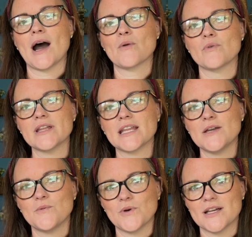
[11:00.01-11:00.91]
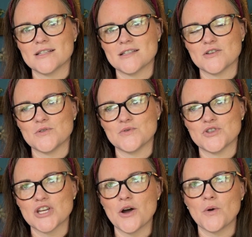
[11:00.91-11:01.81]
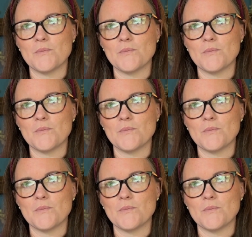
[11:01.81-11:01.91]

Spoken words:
I really want to show